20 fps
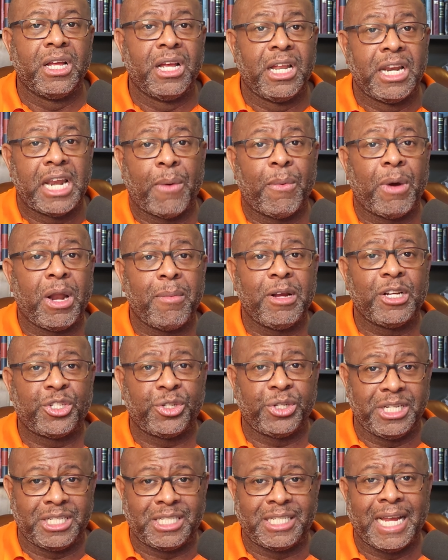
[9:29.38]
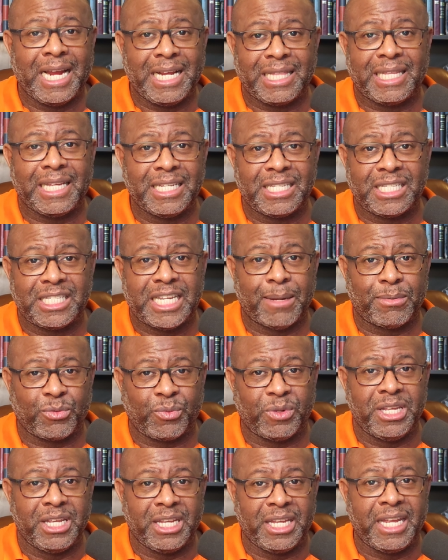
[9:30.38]
Now, I want to make sure you take these steps
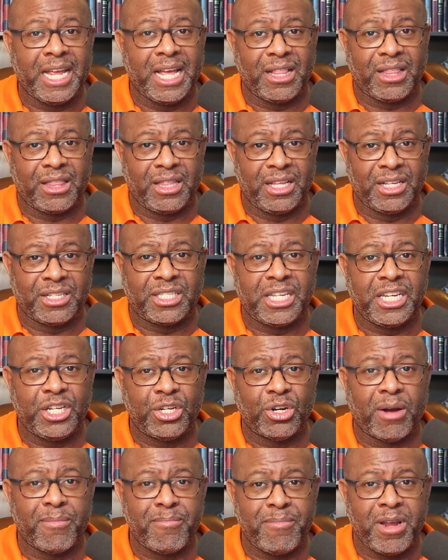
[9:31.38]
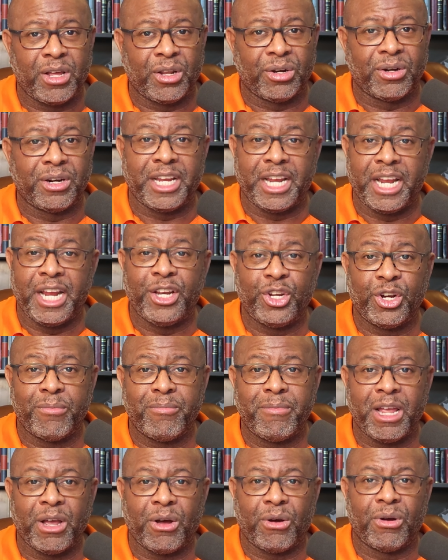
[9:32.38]
when you get the CDR mailer in your
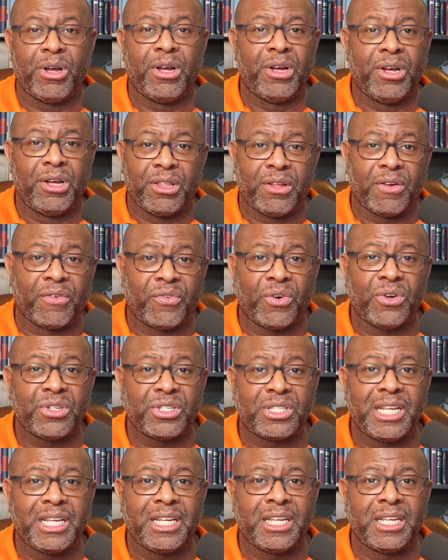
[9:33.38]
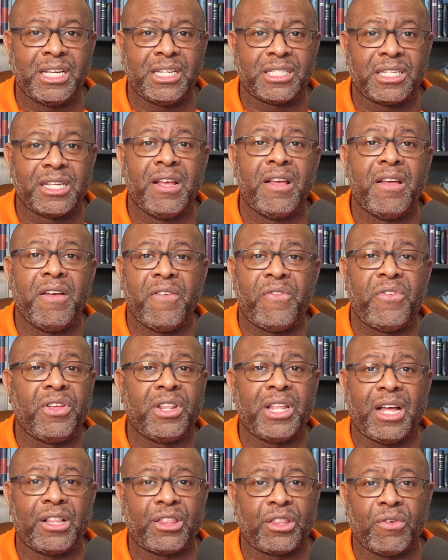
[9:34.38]
mail. The first thing is fill
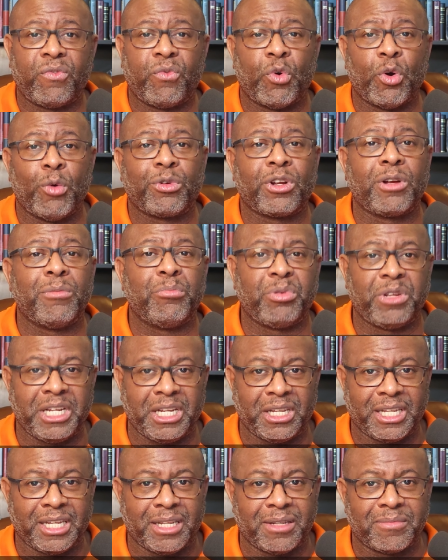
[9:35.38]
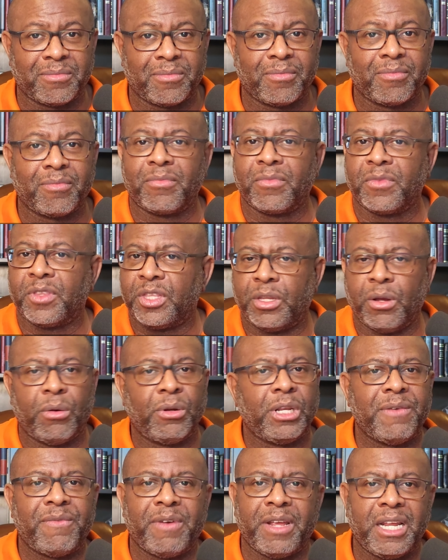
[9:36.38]
out the form completely. Don't
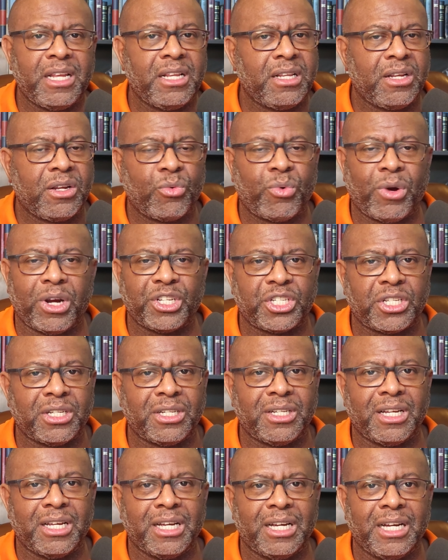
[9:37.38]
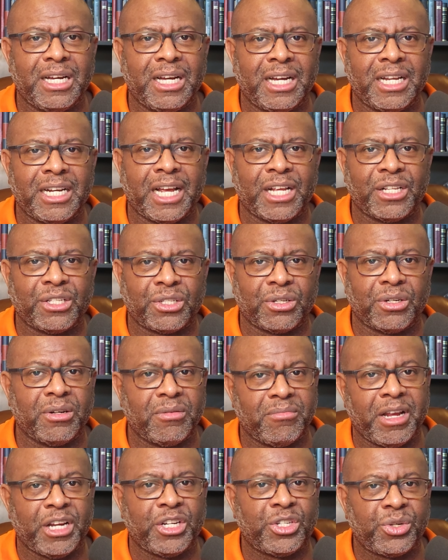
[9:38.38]
leave any question
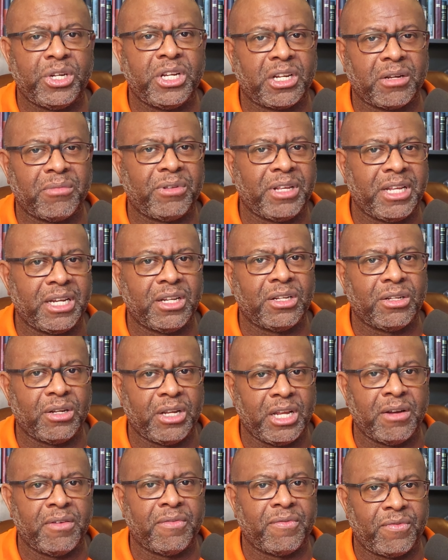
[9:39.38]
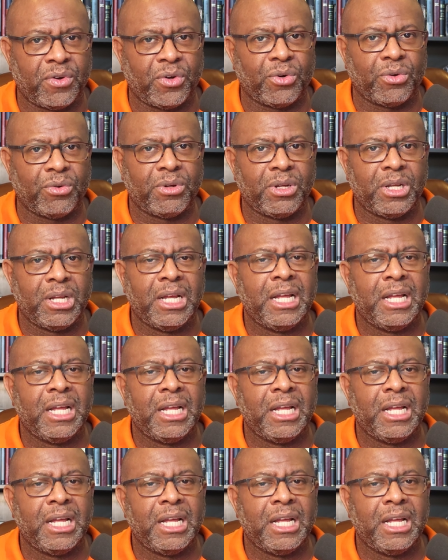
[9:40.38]
unanswered. Make sure you complete it in full.